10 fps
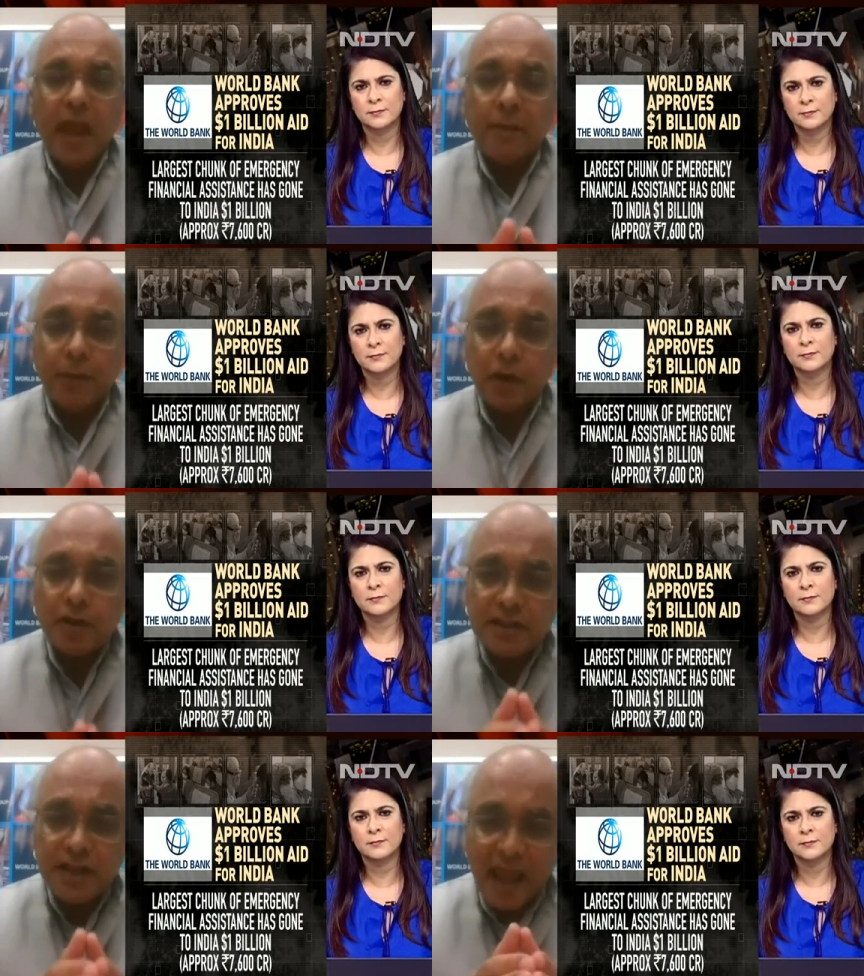Speaker 1: And
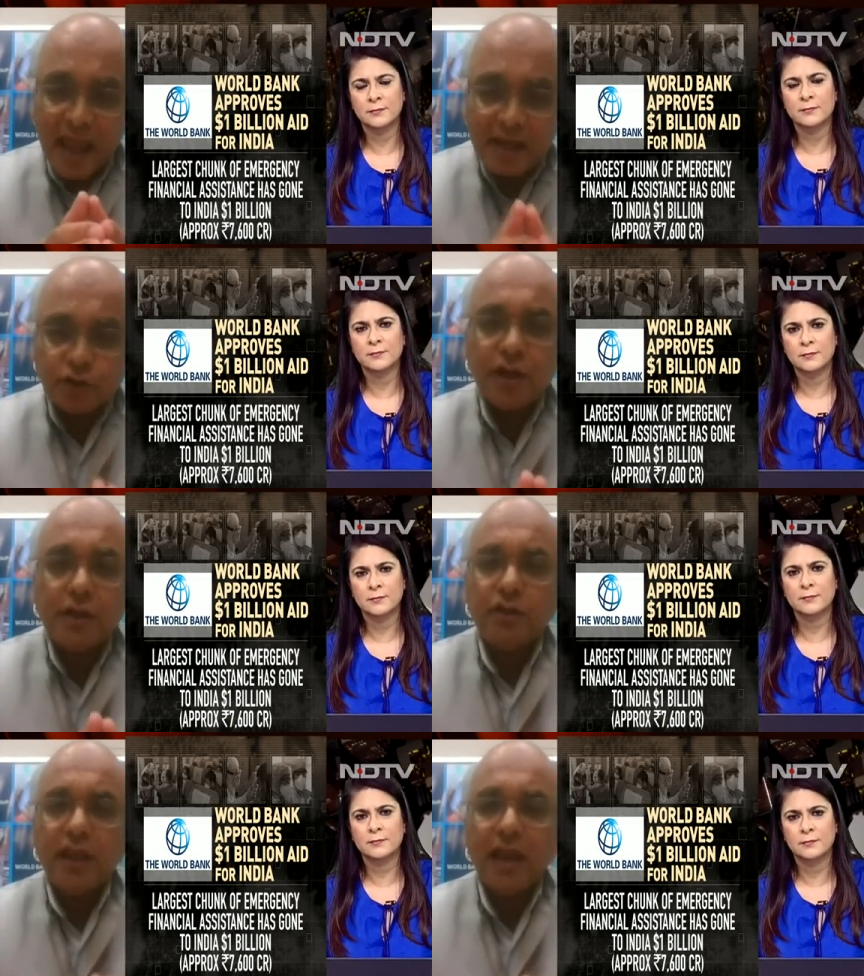because the
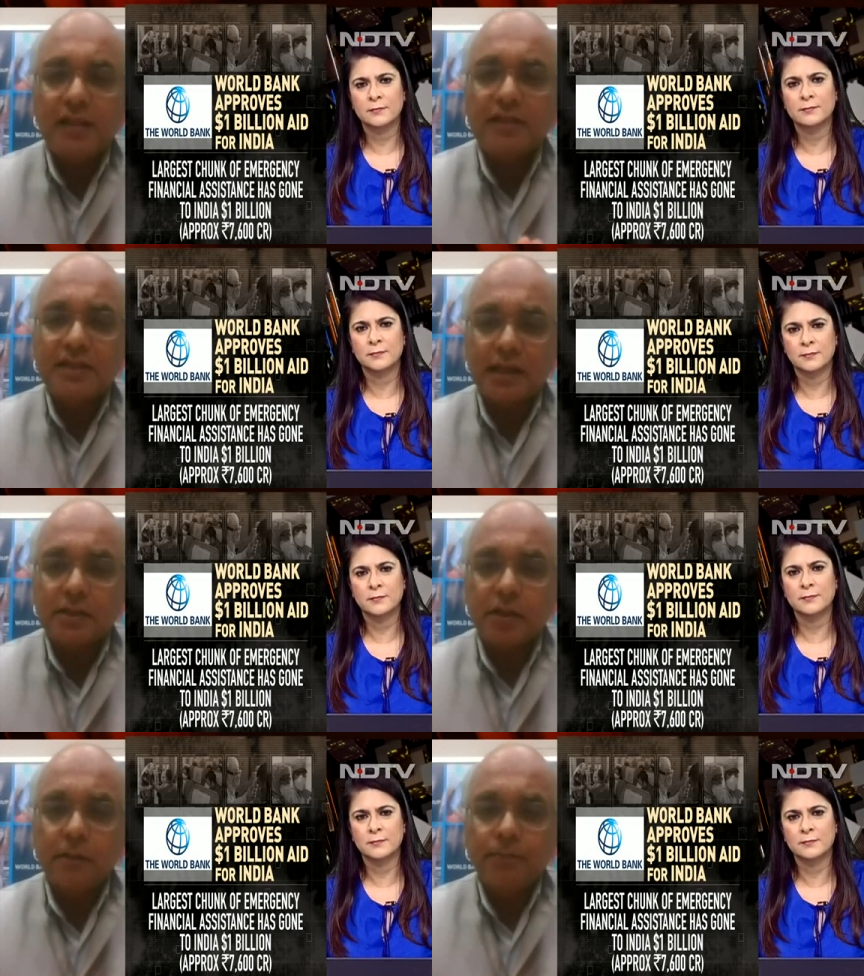entry into the health
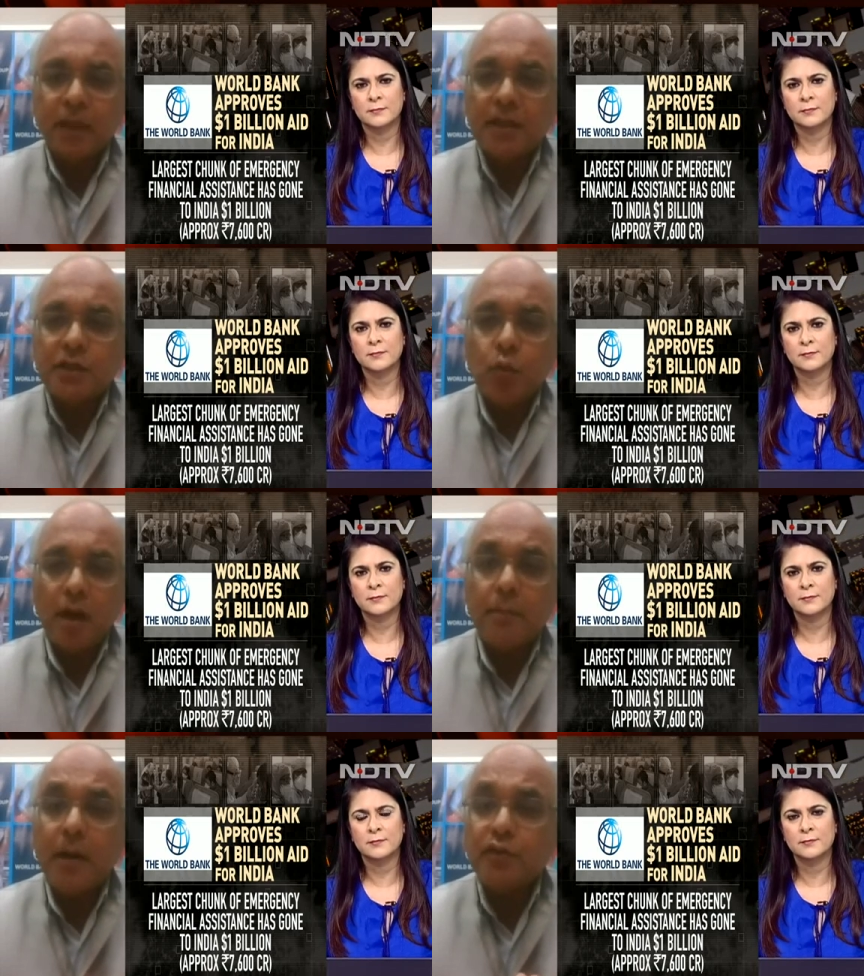sector is
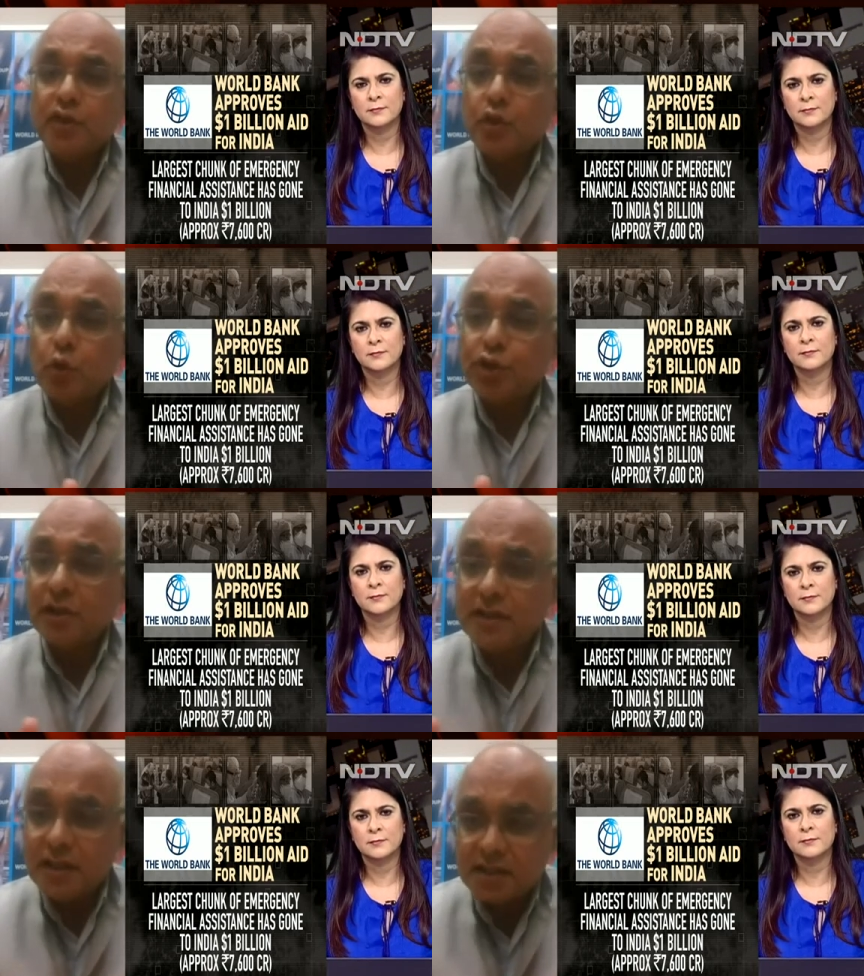one about
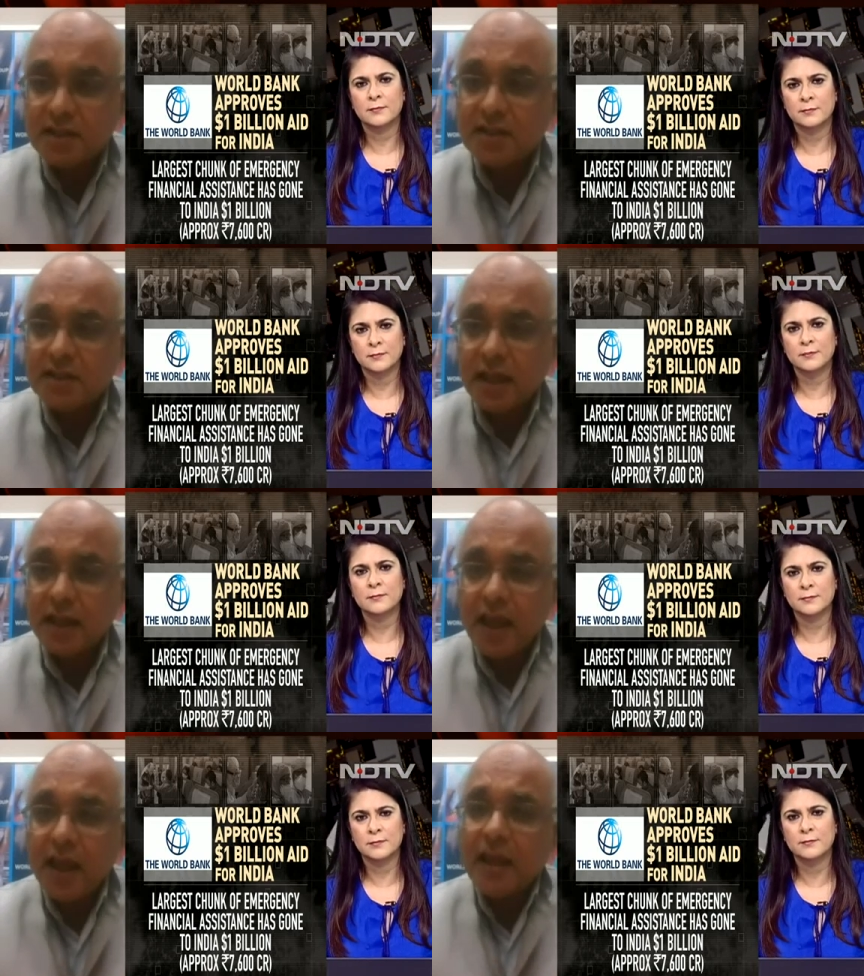social
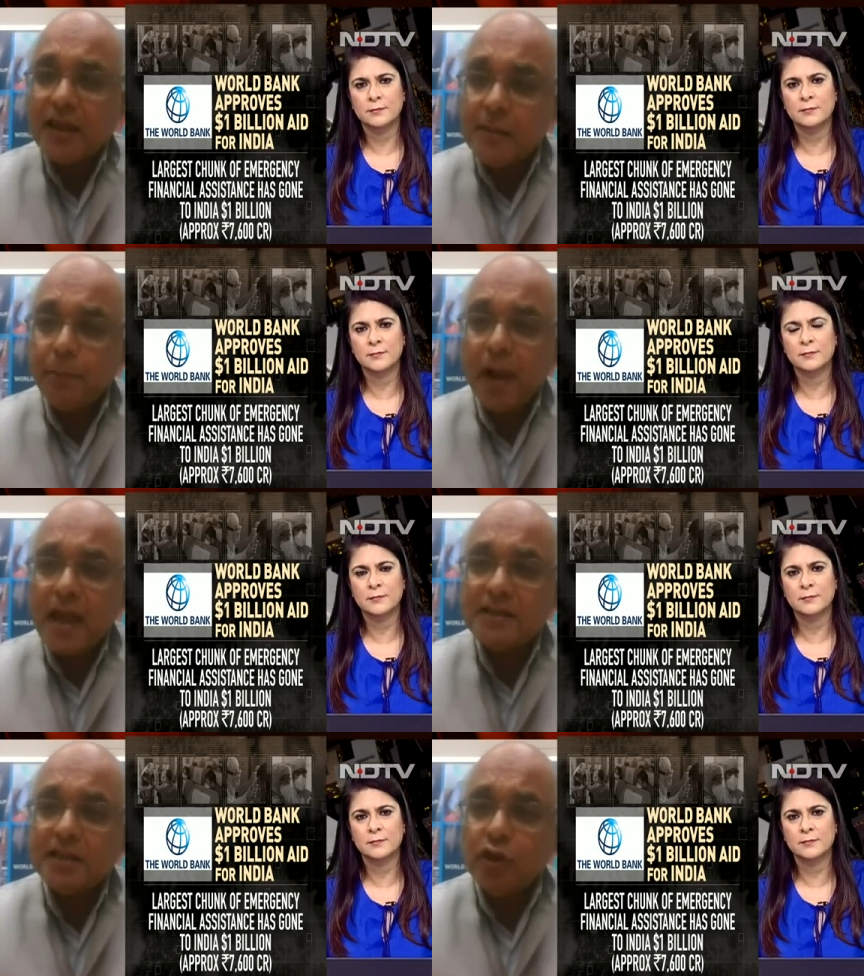distancing, it
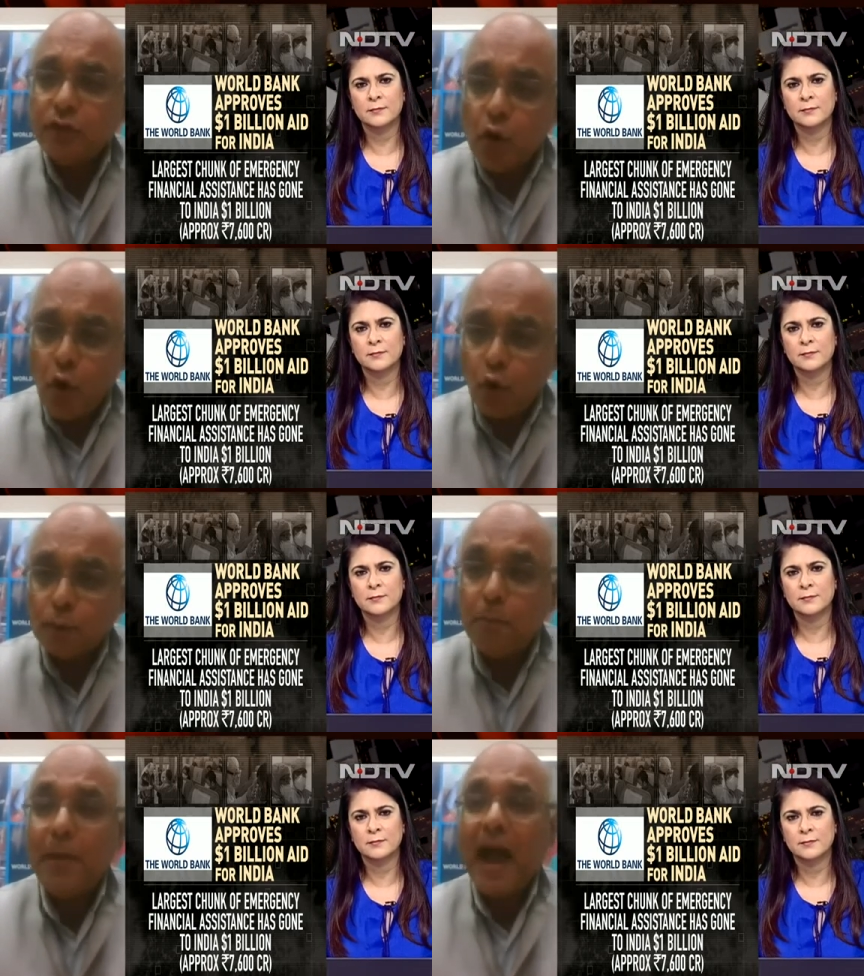implies that you have to
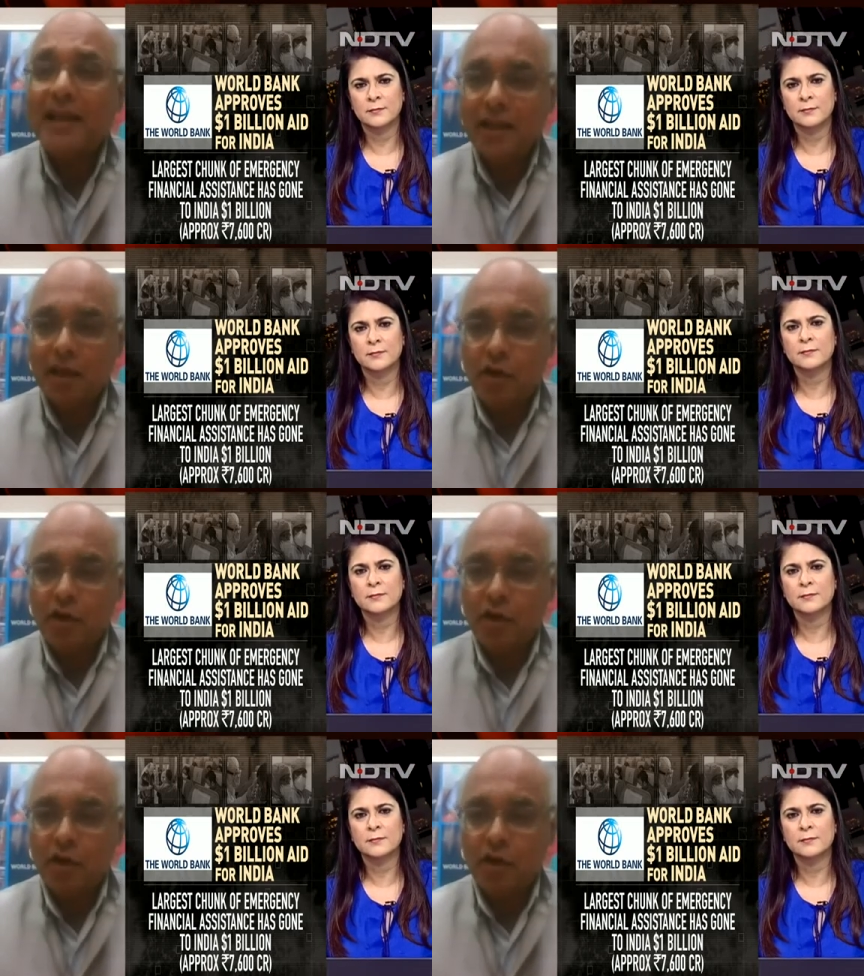hold back the